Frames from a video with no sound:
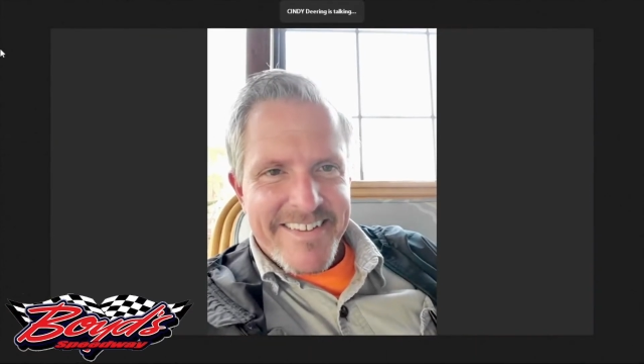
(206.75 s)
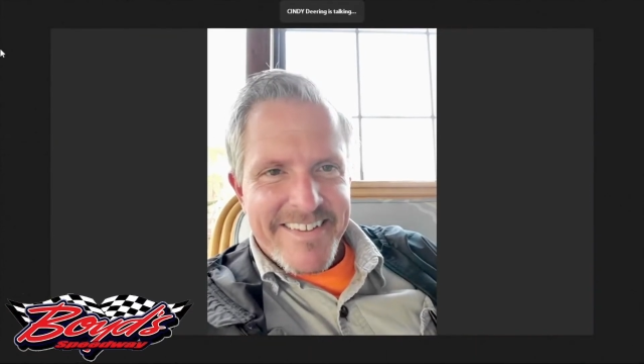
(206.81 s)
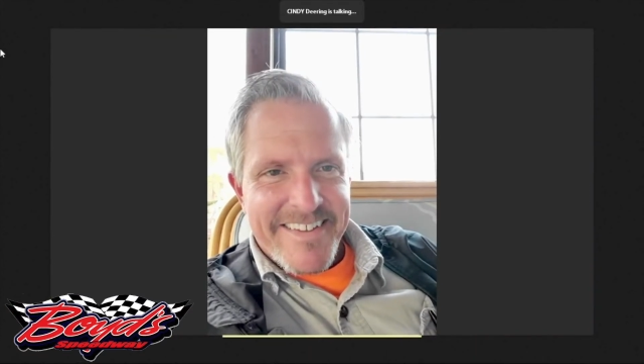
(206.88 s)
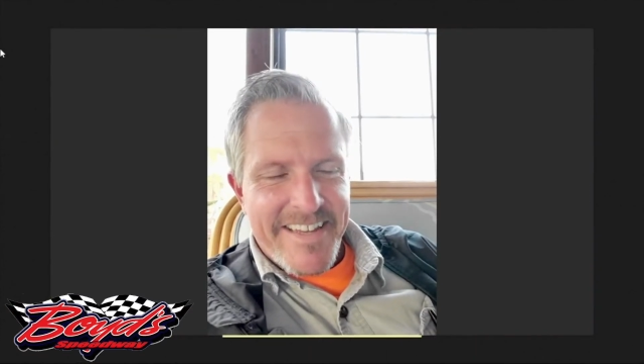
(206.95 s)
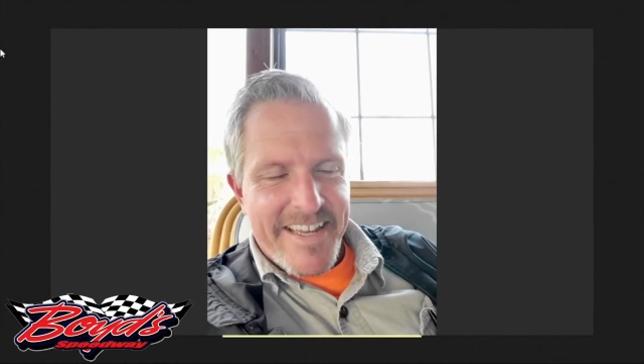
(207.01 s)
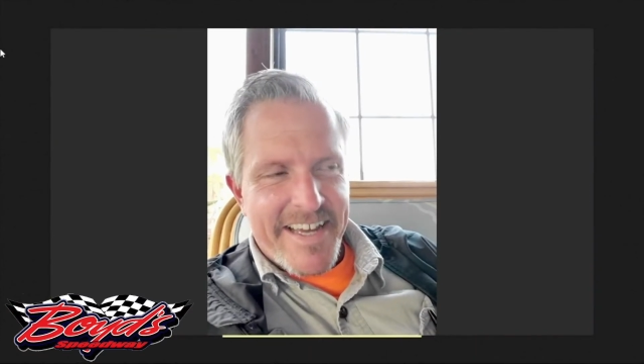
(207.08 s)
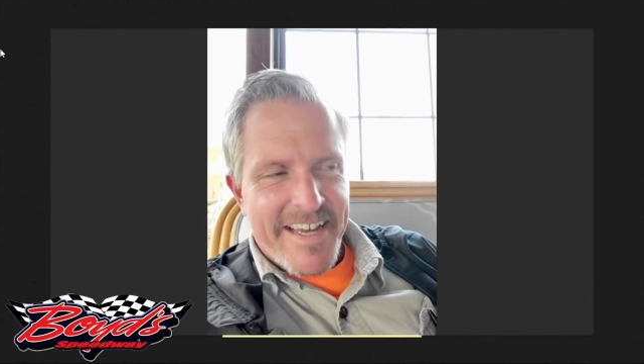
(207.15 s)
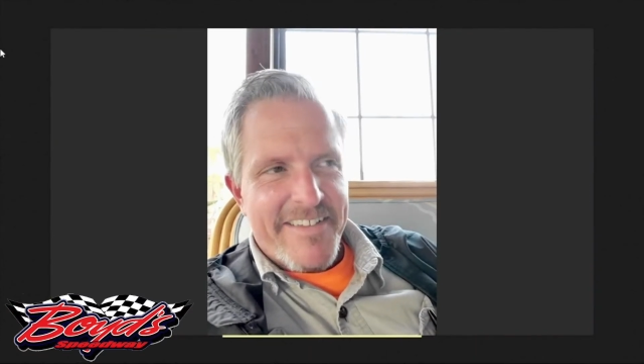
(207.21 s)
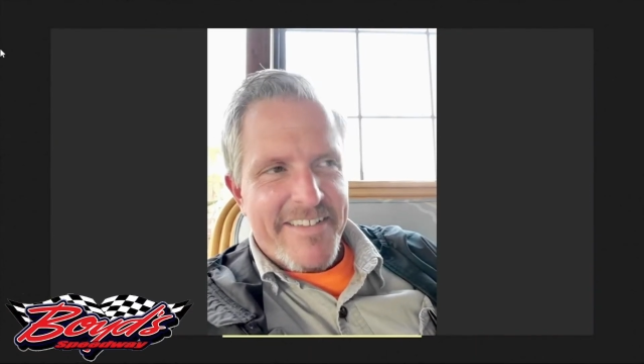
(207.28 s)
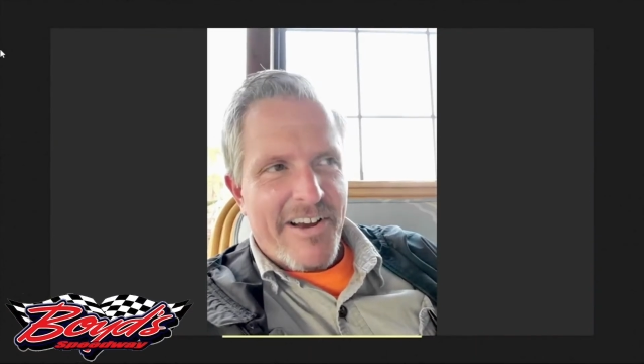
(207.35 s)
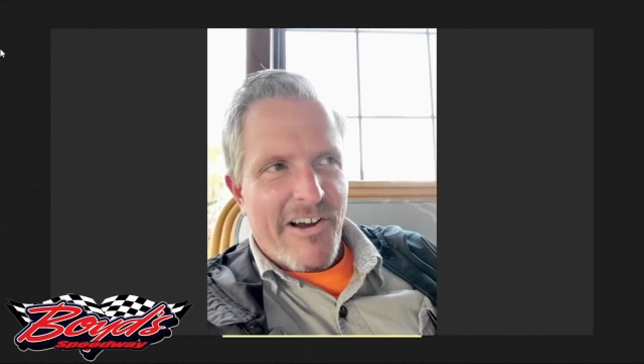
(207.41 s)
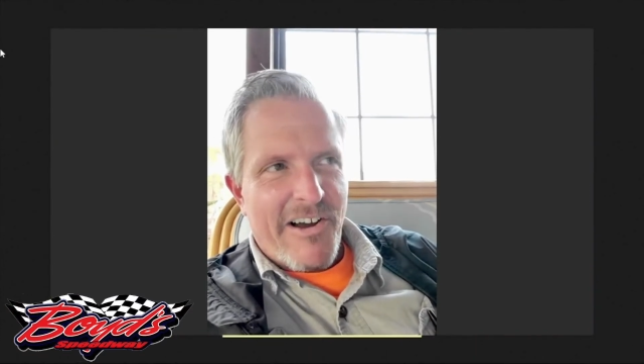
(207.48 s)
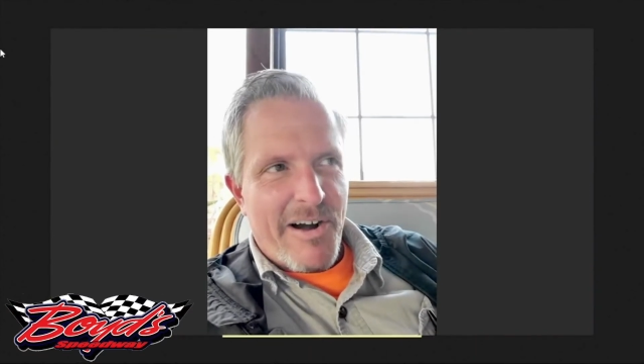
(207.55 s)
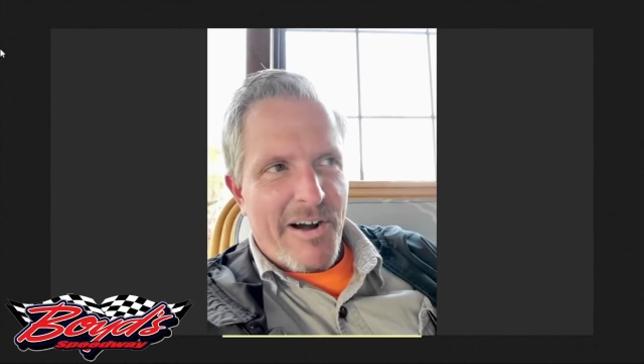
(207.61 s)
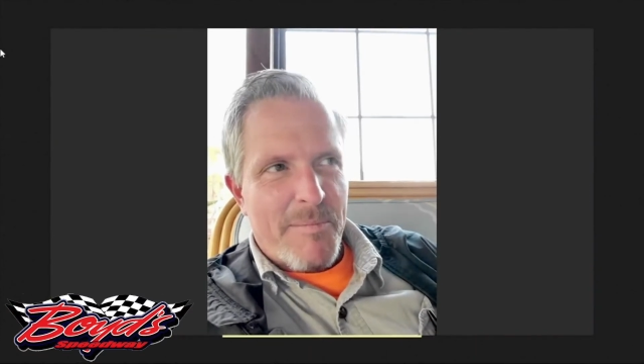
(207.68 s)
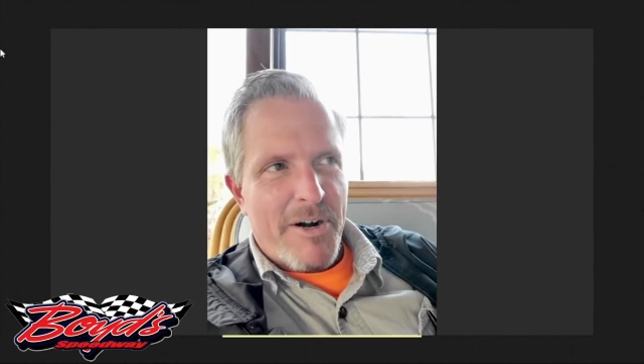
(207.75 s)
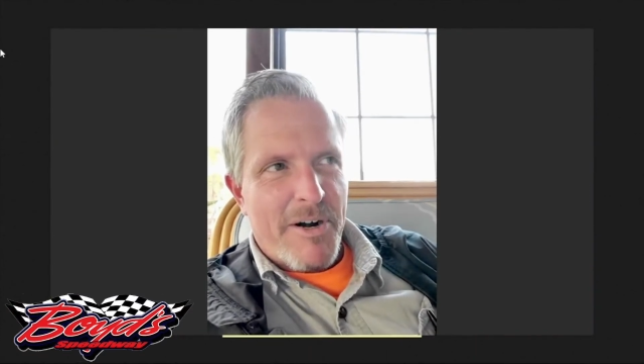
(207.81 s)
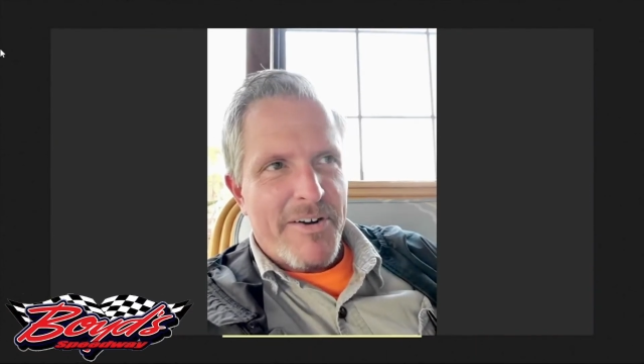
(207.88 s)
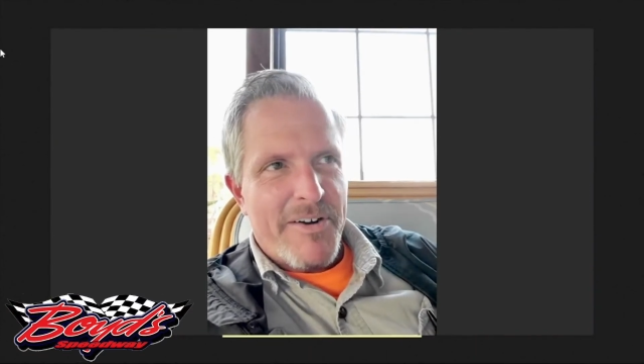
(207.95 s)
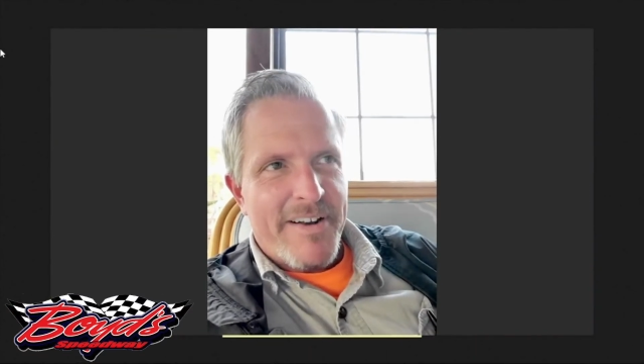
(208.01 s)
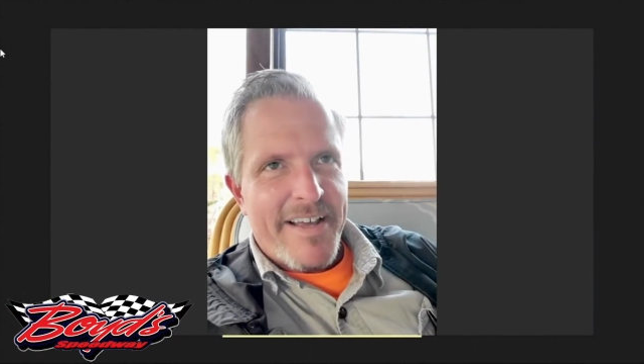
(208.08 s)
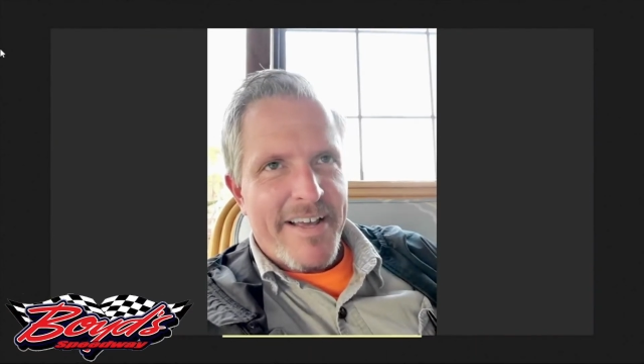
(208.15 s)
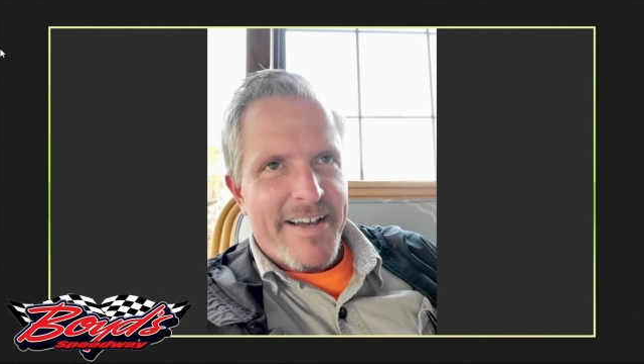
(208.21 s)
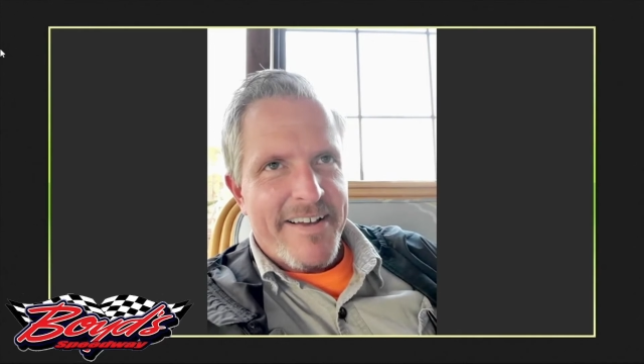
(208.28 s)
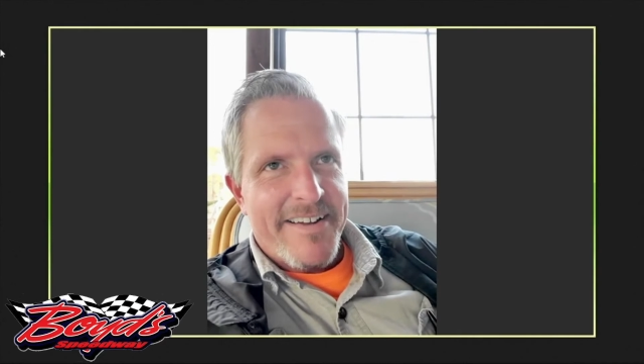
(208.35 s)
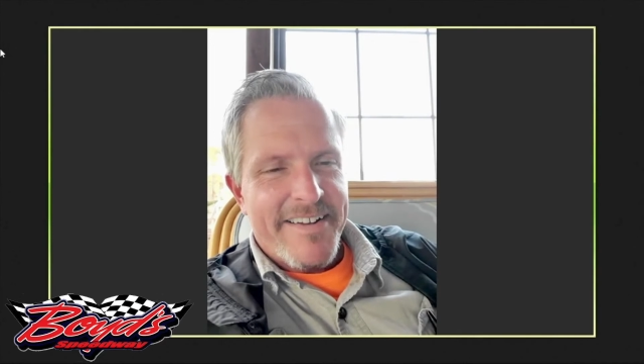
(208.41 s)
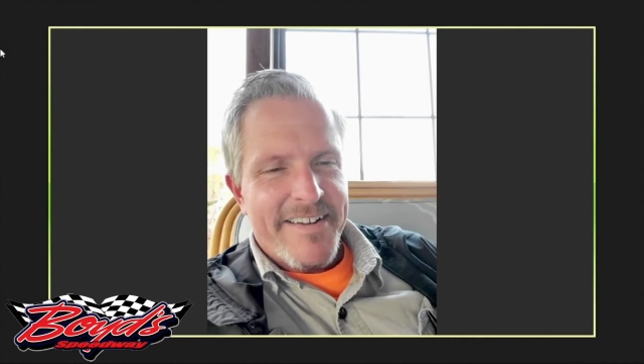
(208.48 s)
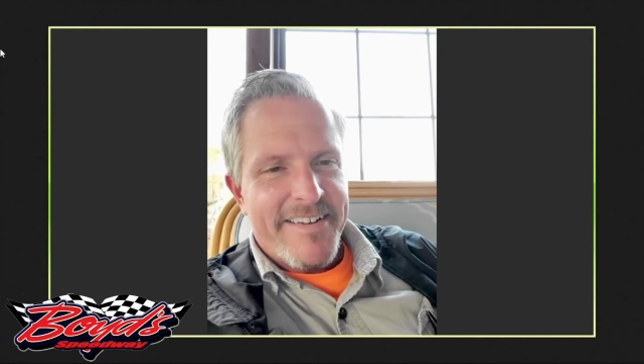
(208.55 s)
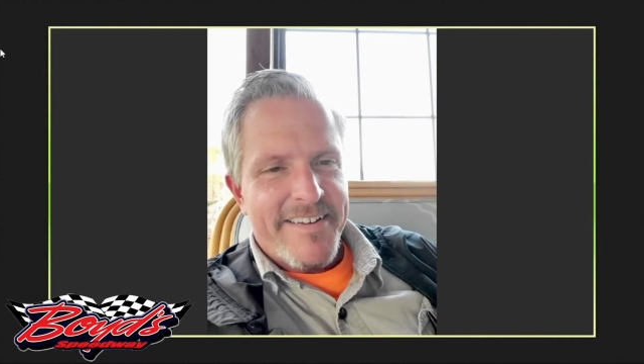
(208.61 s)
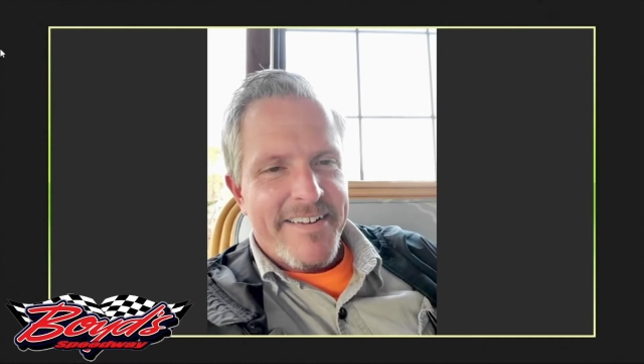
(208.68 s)
Yeah, and the car broke
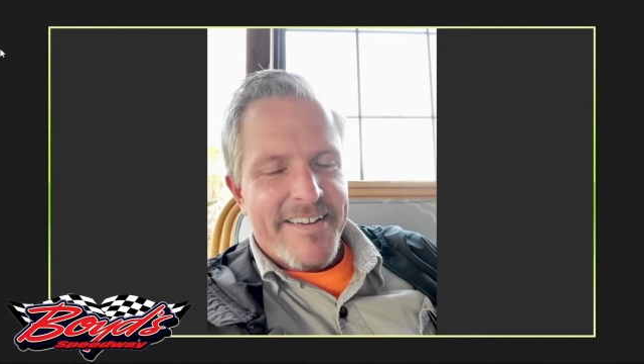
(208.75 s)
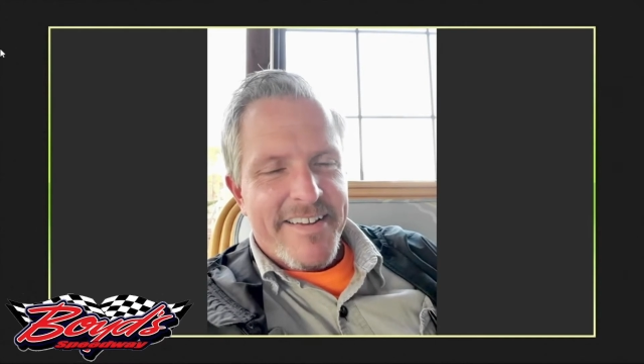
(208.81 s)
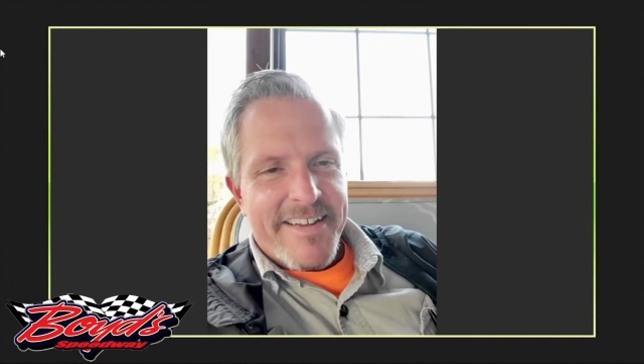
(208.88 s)
down and